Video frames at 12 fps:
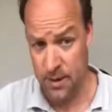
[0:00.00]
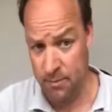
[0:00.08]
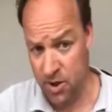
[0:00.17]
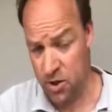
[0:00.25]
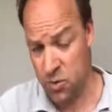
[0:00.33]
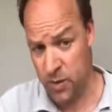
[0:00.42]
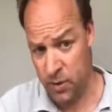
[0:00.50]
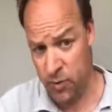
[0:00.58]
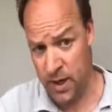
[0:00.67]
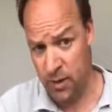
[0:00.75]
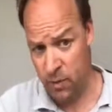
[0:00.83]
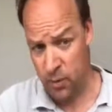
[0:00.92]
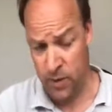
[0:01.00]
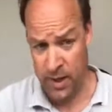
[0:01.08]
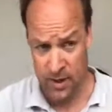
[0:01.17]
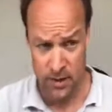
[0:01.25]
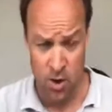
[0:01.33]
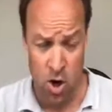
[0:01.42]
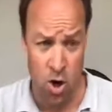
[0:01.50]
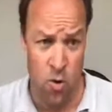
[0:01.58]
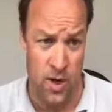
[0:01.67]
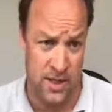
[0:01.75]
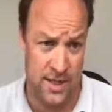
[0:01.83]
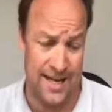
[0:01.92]
Because what we know
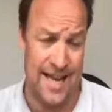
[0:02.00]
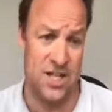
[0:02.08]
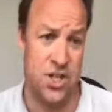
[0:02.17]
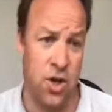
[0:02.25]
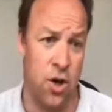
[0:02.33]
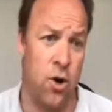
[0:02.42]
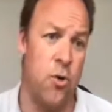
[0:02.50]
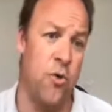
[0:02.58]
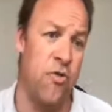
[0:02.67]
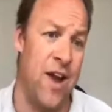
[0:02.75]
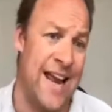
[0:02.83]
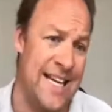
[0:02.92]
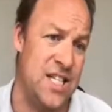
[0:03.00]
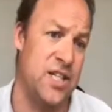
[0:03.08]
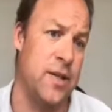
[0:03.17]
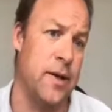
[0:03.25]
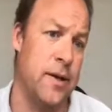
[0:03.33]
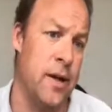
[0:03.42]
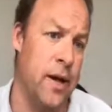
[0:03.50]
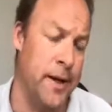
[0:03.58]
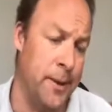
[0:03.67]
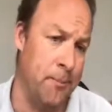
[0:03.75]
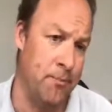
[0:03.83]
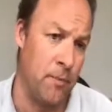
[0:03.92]
is that SEO rates
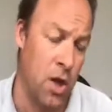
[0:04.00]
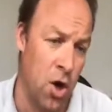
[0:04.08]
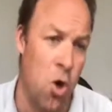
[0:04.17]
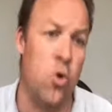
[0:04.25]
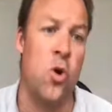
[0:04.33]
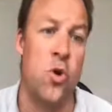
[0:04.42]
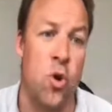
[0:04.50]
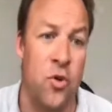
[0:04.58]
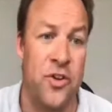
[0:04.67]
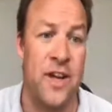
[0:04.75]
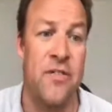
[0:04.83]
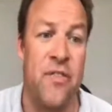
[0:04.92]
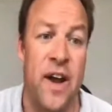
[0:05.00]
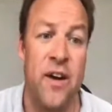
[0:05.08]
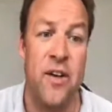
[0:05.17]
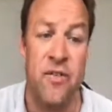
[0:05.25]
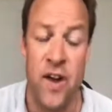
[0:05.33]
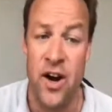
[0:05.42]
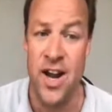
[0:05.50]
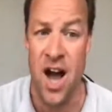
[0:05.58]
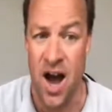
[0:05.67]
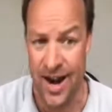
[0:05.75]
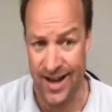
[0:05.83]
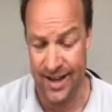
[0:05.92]
local content very, very
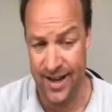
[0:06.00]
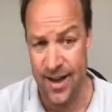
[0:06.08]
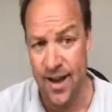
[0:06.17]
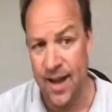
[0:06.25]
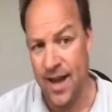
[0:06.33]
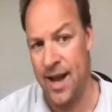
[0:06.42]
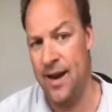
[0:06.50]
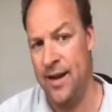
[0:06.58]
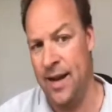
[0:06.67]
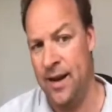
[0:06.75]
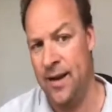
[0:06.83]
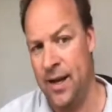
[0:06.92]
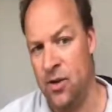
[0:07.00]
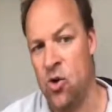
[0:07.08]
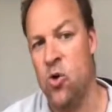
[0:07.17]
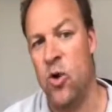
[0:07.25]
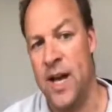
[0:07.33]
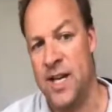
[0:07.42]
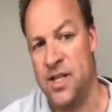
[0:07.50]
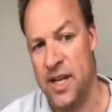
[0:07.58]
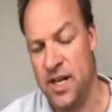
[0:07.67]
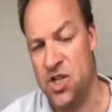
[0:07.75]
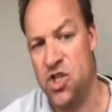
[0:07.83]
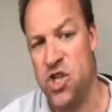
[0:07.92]
highly. And Google
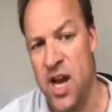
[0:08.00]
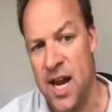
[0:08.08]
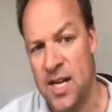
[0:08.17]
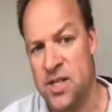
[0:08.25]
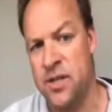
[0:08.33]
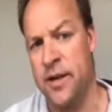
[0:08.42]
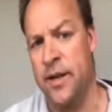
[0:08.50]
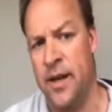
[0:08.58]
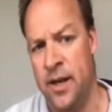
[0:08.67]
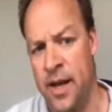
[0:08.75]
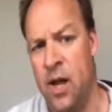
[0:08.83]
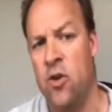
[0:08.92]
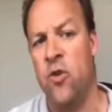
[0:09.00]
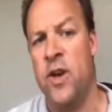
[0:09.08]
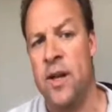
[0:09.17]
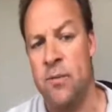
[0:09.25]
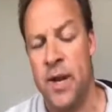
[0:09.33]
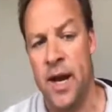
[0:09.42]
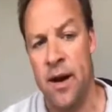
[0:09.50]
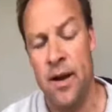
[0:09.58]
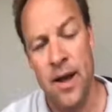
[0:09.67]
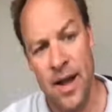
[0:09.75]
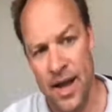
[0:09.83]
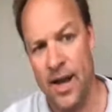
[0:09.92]
has changed the algorithm there,
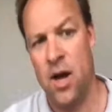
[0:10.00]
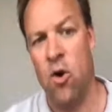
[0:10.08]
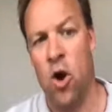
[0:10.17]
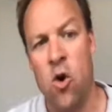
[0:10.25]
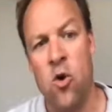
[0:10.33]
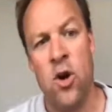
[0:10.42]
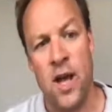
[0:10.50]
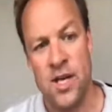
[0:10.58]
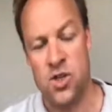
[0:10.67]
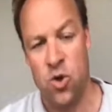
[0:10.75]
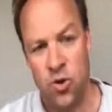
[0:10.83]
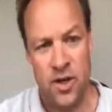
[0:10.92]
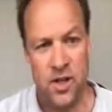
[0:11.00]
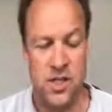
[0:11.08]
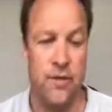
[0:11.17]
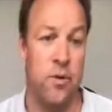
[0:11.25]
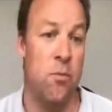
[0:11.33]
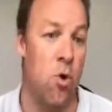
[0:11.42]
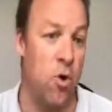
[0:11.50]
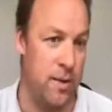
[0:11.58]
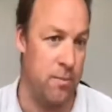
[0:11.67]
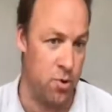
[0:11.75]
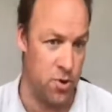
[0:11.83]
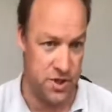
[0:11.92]
and now localized content is even more
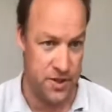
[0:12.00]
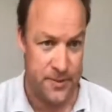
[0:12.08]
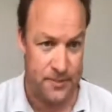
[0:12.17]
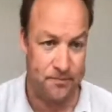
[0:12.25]
important.